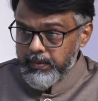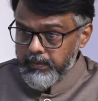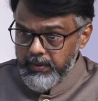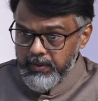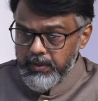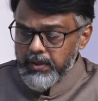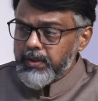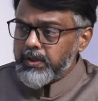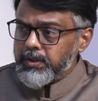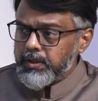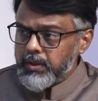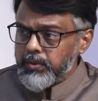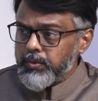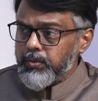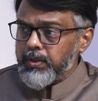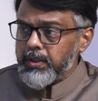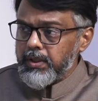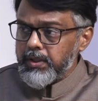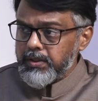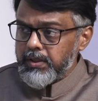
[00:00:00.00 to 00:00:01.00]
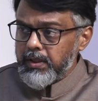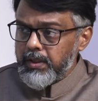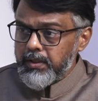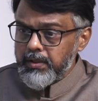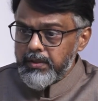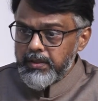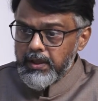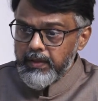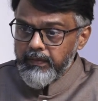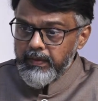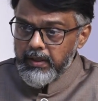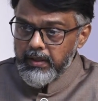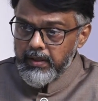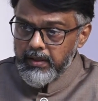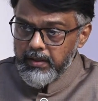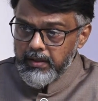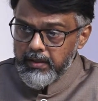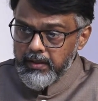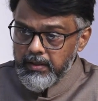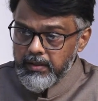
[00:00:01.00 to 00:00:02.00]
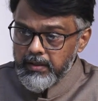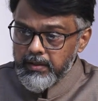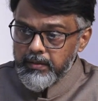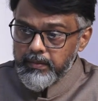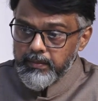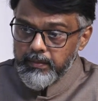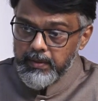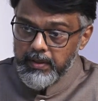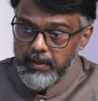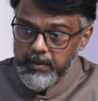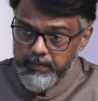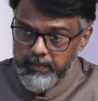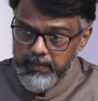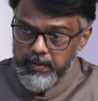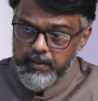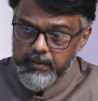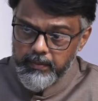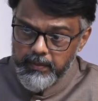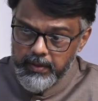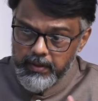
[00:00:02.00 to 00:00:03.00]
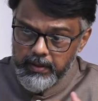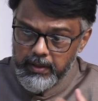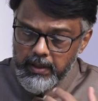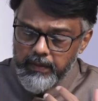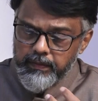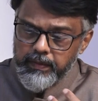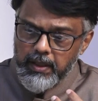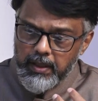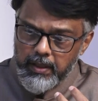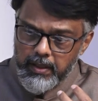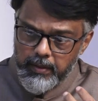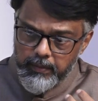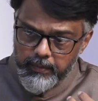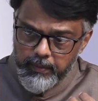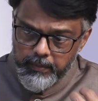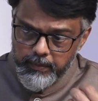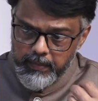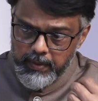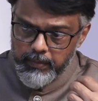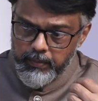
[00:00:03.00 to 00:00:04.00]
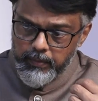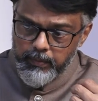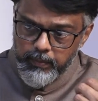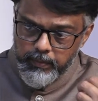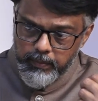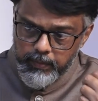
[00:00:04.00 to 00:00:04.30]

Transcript: International Congress, and they will give the